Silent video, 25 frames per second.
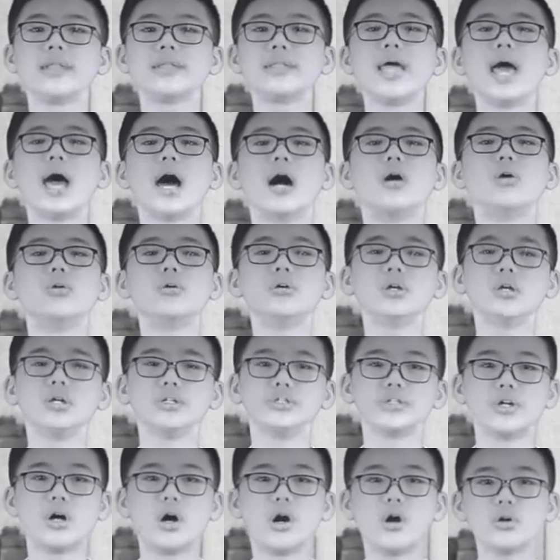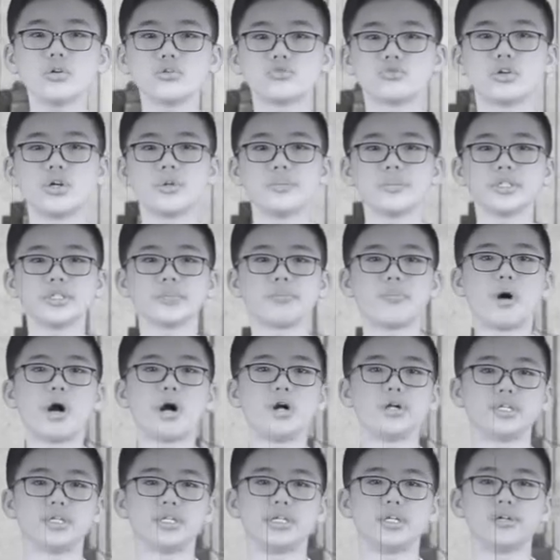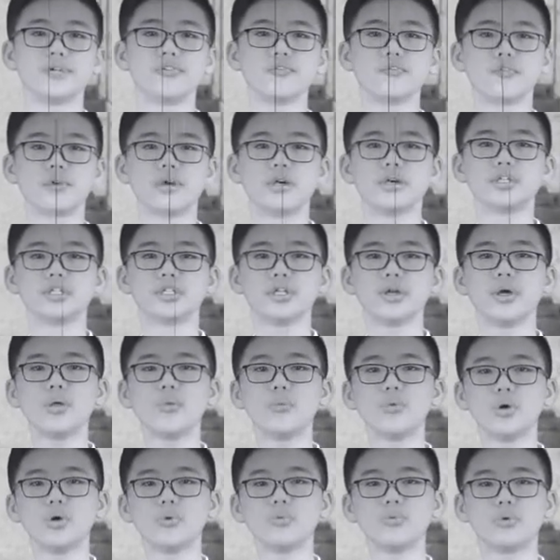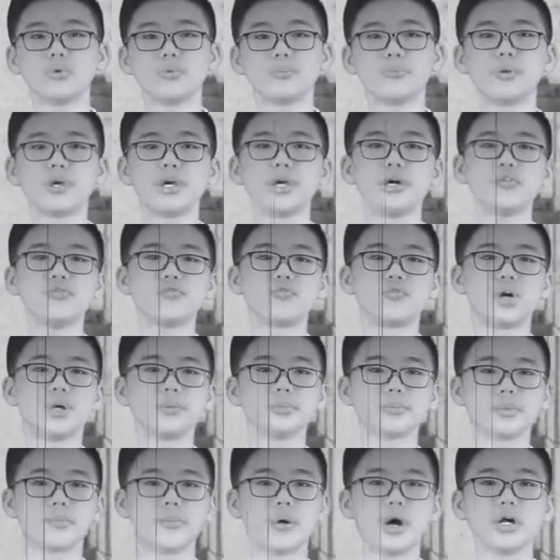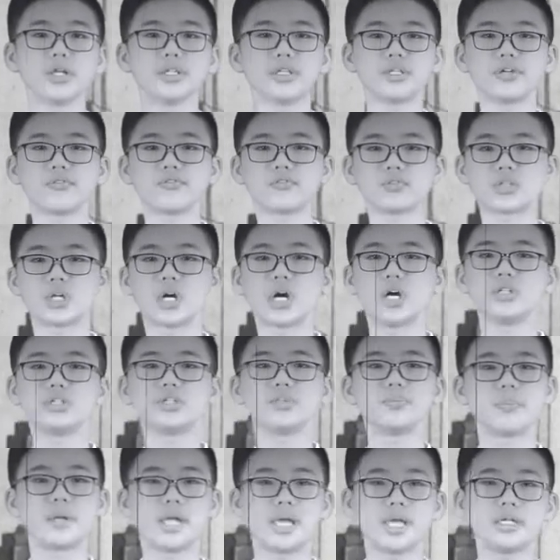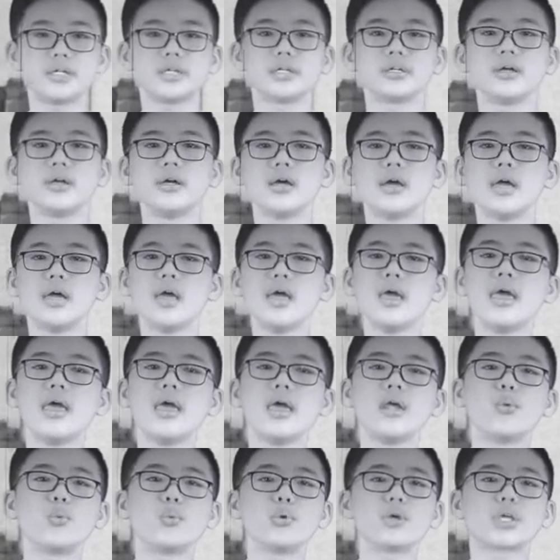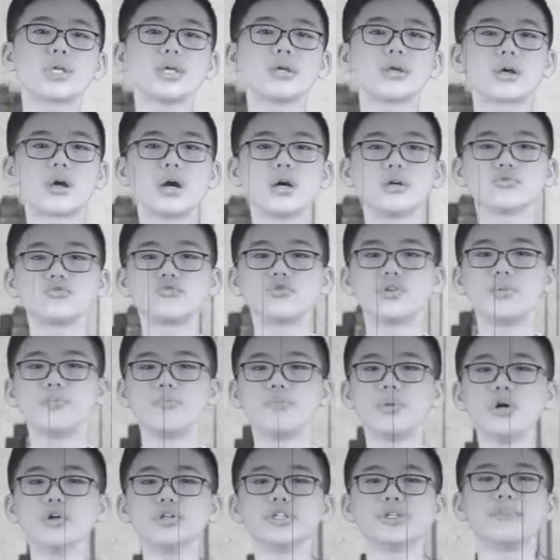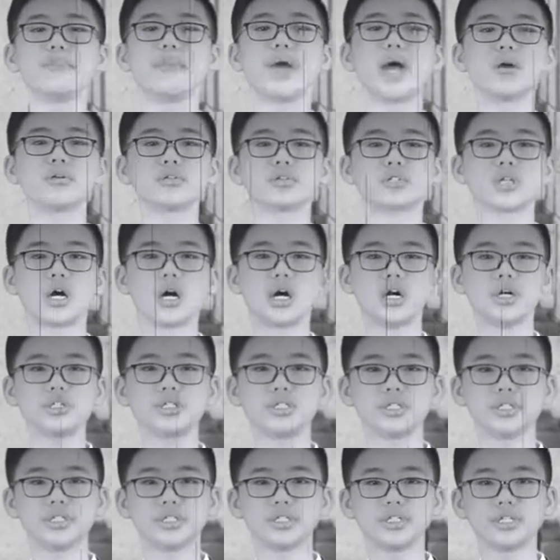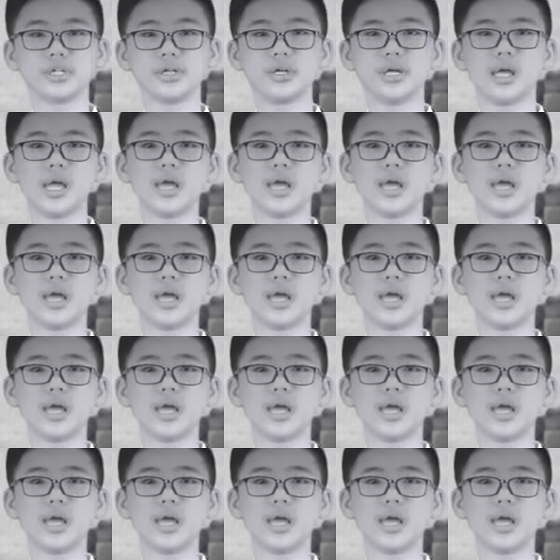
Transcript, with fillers: Now, the oil drop is positive, so it will repel from the positive charge plate. And we can control both amount charges.